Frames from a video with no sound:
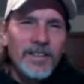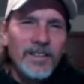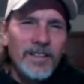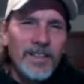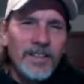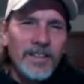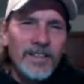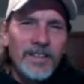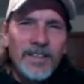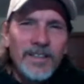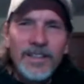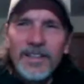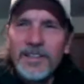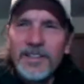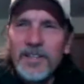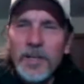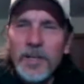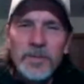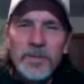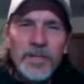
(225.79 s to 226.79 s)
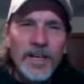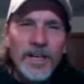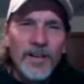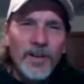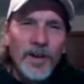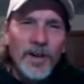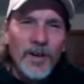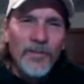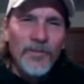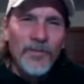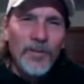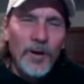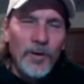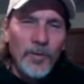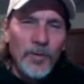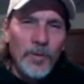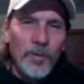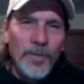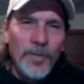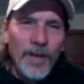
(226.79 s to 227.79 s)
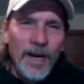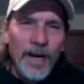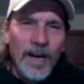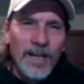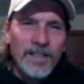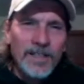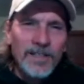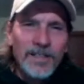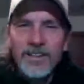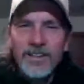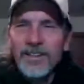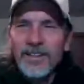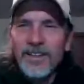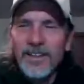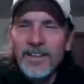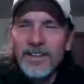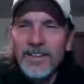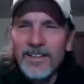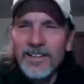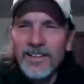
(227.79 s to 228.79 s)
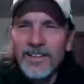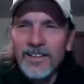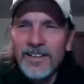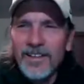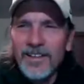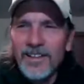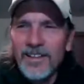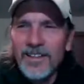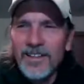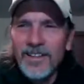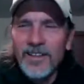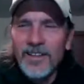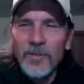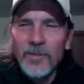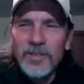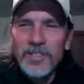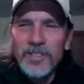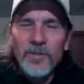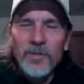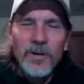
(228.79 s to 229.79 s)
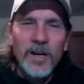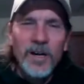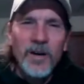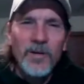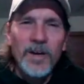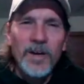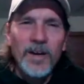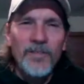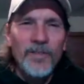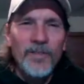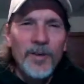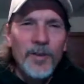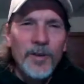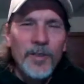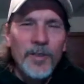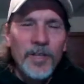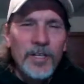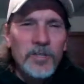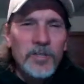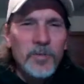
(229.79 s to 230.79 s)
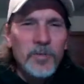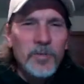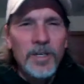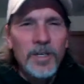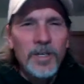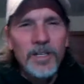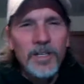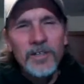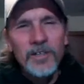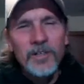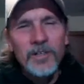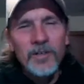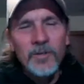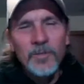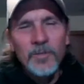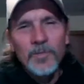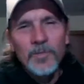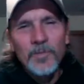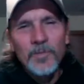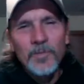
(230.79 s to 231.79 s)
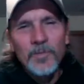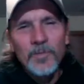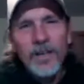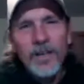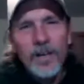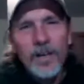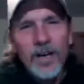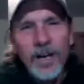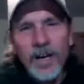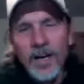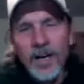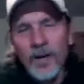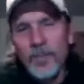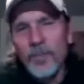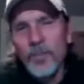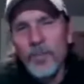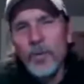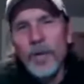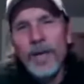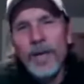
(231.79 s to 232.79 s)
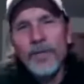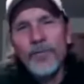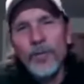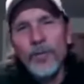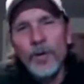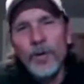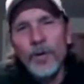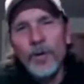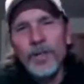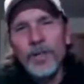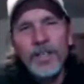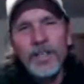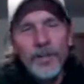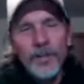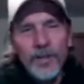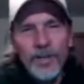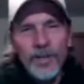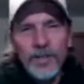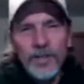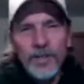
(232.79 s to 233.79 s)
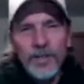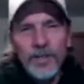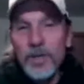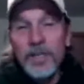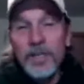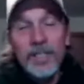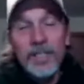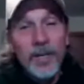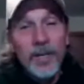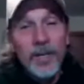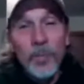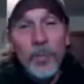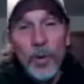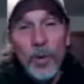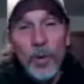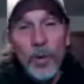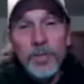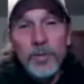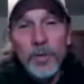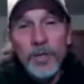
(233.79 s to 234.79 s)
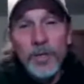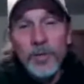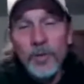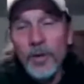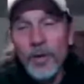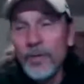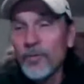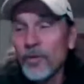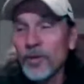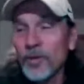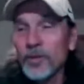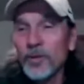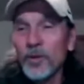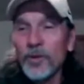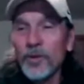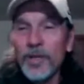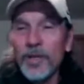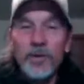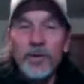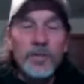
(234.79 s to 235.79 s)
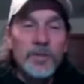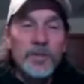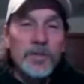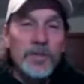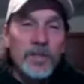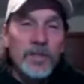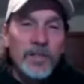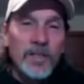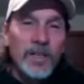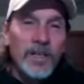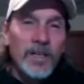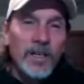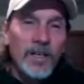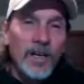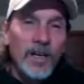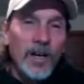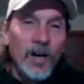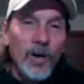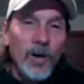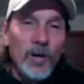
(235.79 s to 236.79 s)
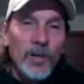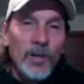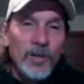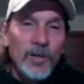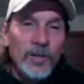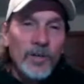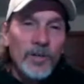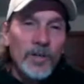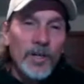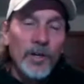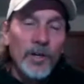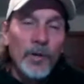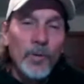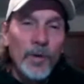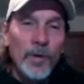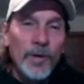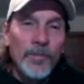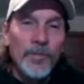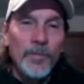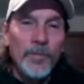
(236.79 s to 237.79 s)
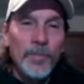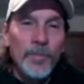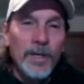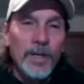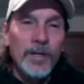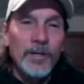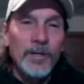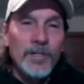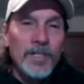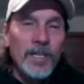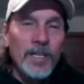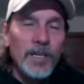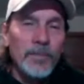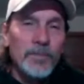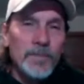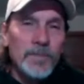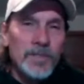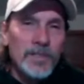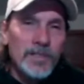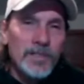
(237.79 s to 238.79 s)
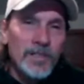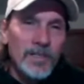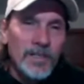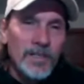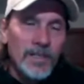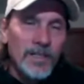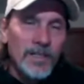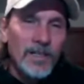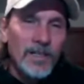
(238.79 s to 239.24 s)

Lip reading: And the teams had a lot of fun with that. And then we said, well, we have other things we can do. We had 14 girls. We had 10 boys. We had 24 total. That was clearly one of the bigger teams